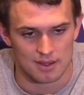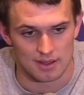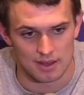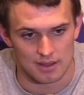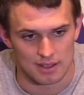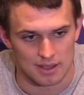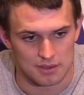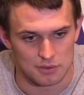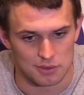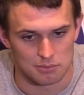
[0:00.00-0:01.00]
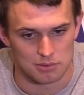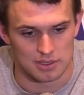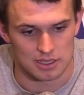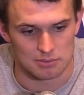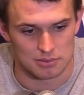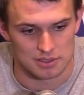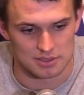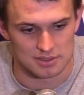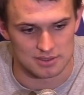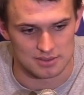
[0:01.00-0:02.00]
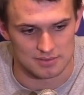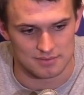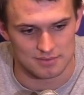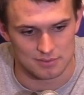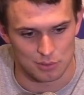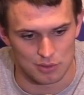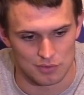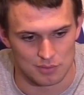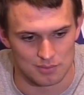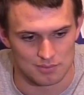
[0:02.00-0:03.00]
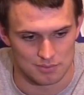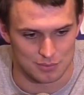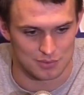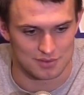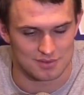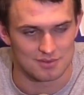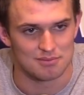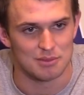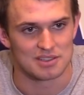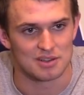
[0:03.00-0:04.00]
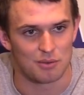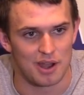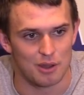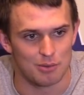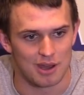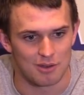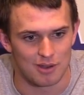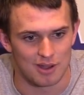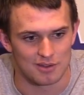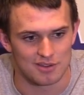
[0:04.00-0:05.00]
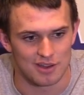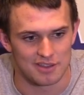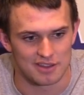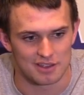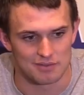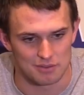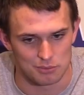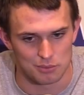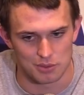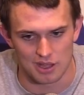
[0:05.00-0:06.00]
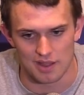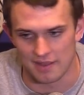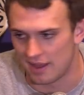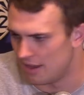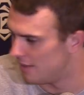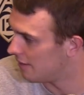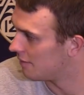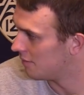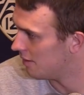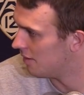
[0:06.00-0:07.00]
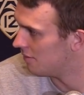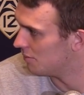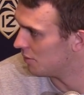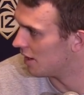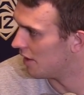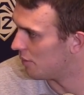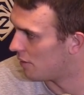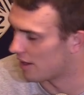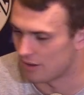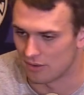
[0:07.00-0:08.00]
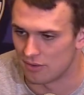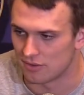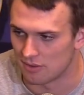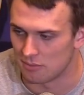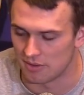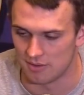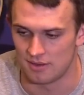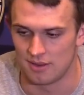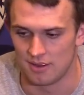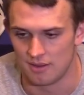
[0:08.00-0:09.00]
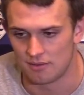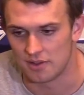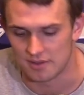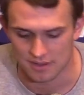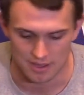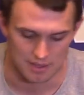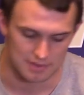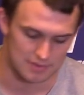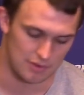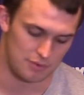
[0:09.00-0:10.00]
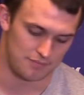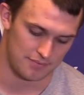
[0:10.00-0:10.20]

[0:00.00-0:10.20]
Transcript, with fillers: and I think I had two incompletions, and one of them was missing a wide open out route. So I think if I would have gotten that, I think we would have gotten a record or something for NCAA. So